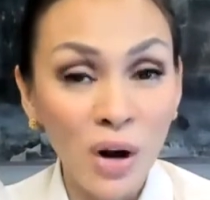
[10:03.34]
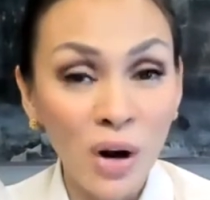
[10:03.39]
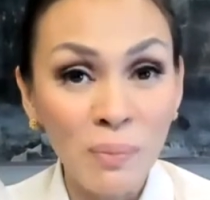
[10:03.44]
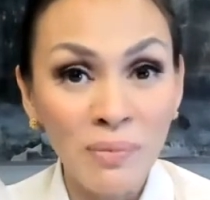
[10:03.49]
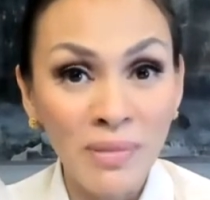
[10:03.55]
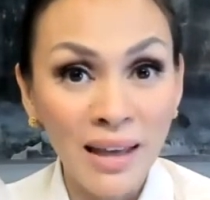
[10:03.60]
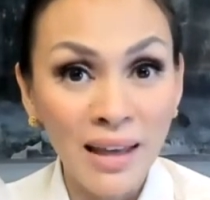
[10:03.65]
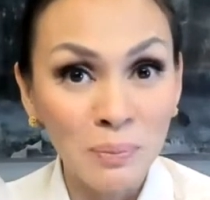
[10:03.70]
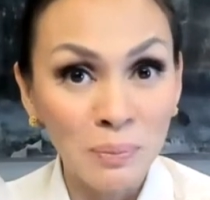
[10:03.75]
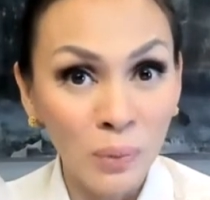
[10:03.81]

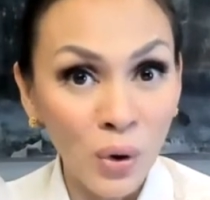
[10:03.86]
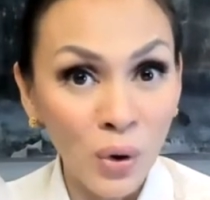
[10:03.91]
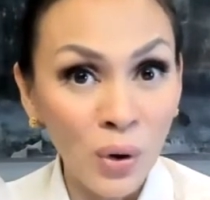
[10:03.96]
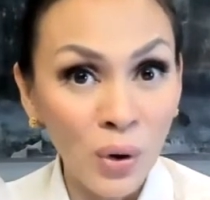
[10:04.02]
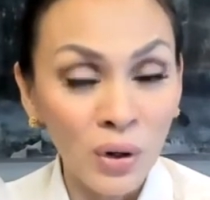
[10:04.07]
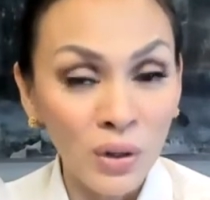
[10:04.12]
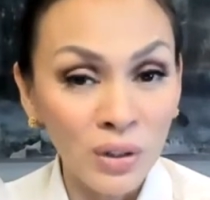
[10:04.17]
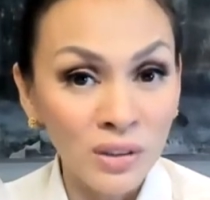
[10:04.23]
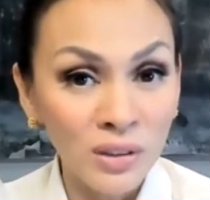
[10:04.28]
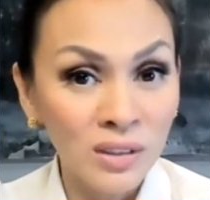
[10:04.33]
that
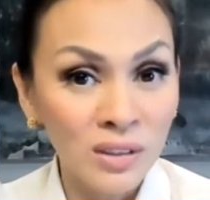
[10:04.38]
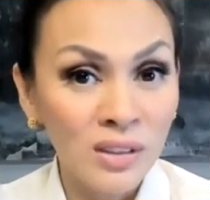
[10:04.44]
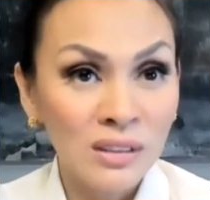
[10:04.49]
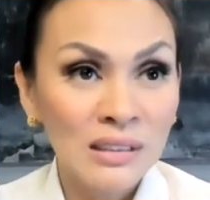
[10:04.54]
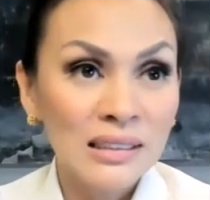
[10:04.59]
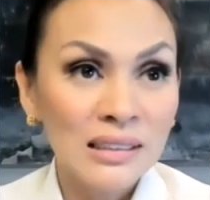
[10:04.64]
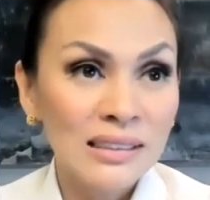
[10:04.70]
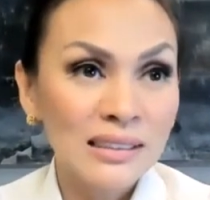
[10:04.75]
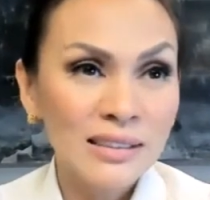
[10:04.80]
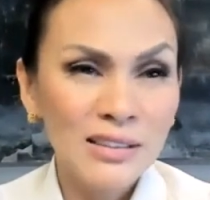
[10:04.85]
ball,
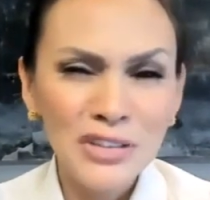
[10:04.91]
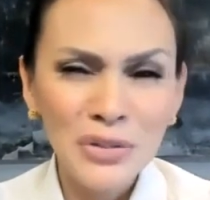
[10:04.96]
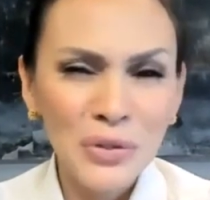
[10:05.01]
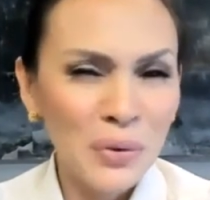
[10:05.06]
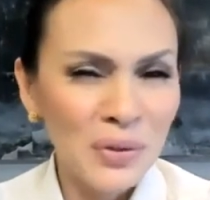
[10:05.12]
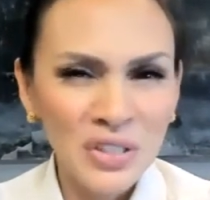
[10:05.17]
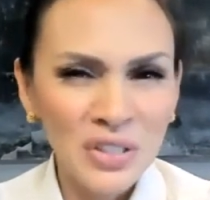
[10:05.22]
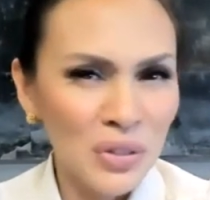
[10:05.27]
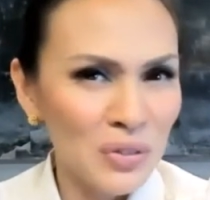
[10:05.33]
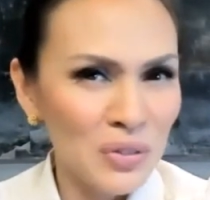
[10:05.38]
there's no
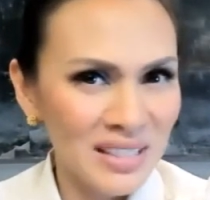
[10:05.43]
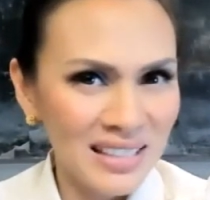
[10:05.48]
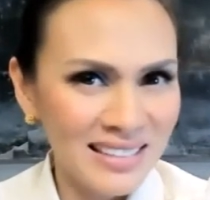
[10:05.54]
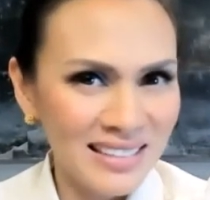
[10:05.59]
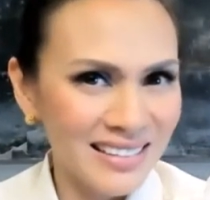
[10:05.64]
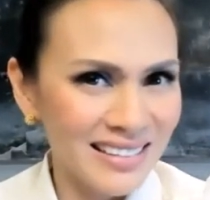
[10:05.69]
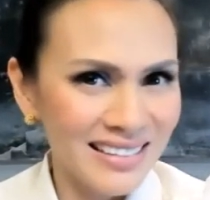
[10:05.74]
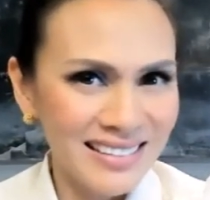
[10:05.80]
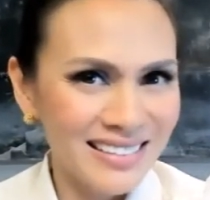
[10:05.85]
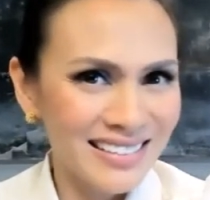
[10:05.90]

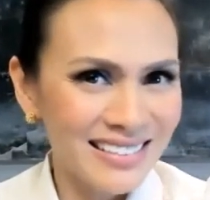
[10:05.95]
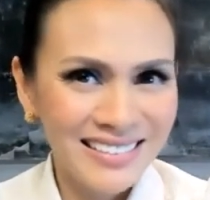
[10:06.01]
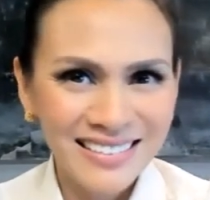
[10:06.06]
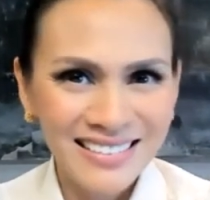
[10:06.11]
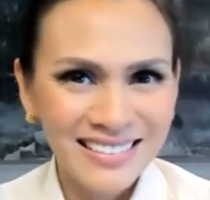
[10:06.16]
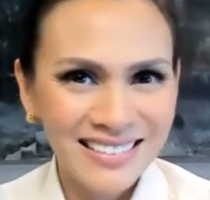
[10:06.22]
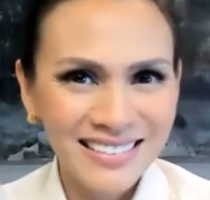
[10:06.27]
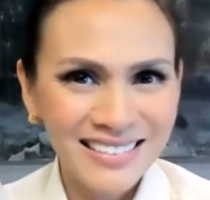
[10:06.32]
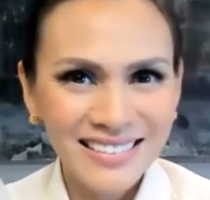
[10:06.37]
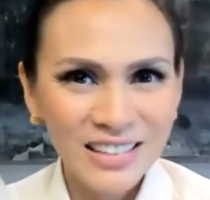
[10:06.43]
excuses.
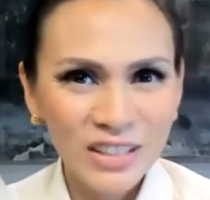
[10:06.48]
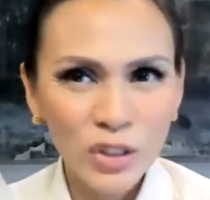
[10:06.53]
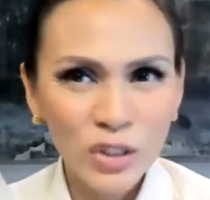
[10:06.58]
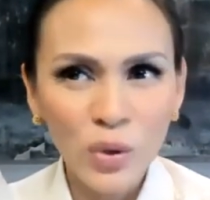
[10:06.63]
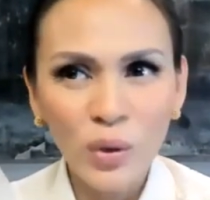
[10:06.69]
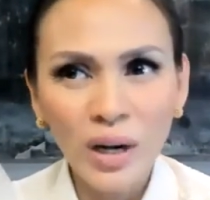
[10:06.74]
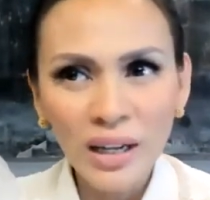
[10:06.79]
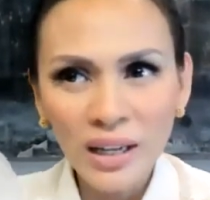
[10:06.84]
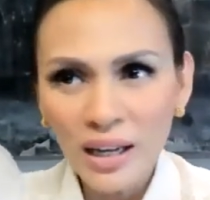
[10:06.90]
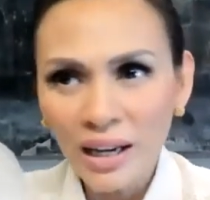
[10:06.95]
So
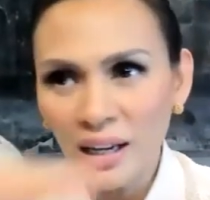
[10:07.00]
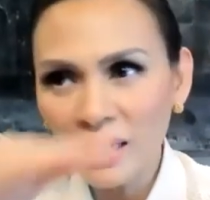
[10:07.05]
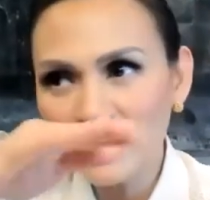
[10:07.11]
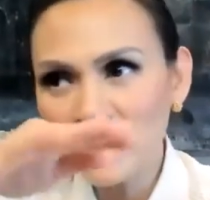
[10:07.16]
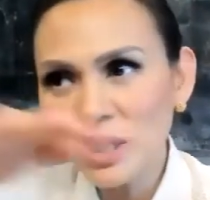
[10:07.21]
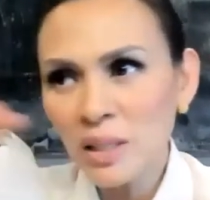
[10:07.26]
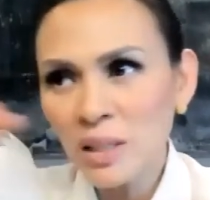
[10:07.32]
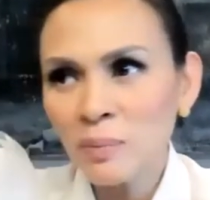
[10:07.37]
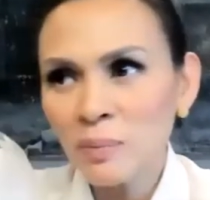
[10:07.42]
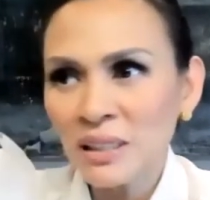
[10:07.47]
I
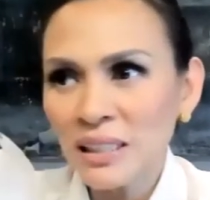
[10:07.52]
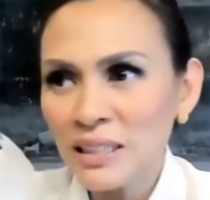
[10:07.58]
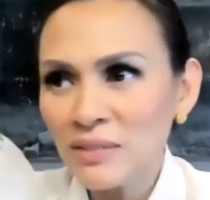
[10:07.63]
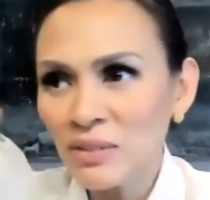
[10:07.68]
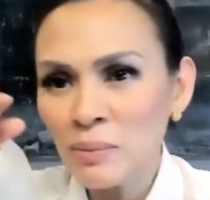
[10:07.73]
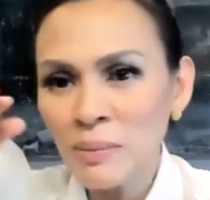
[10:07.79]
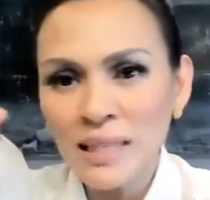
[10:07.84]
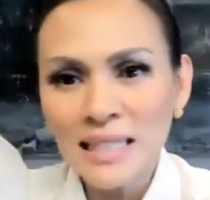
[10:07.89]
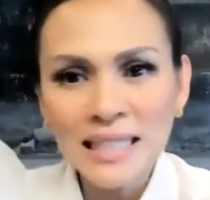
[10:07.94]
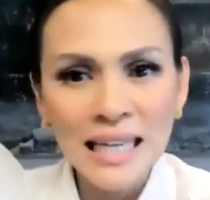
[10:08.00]
really believe in
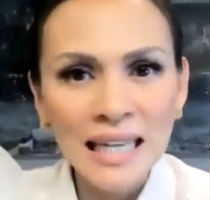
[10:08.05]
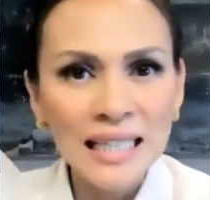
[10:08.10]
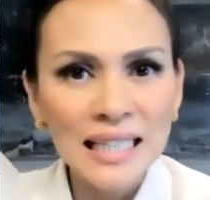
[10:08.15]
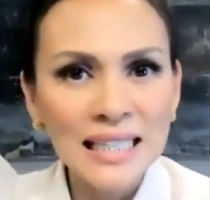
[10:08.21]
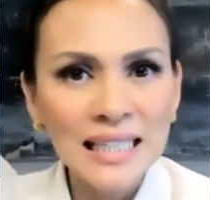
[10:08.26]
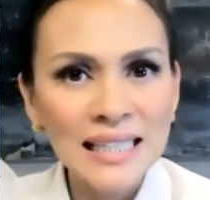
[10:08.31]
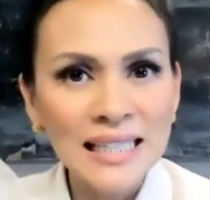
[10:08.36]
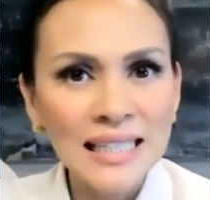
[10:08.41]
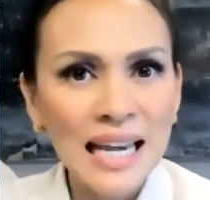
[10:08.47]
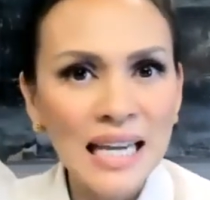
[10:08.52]
maintaining a
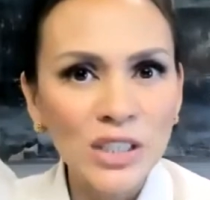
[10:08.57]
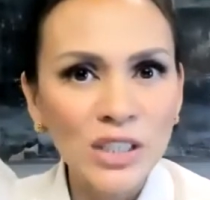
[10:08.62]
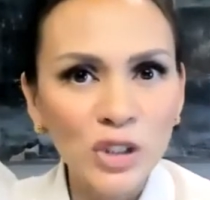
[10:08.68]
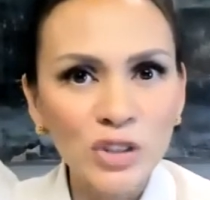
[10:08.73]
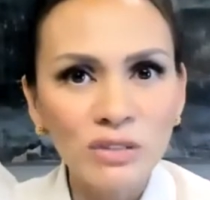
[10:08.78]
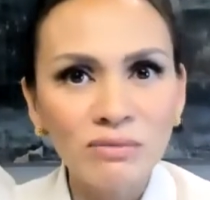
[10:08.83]
standard.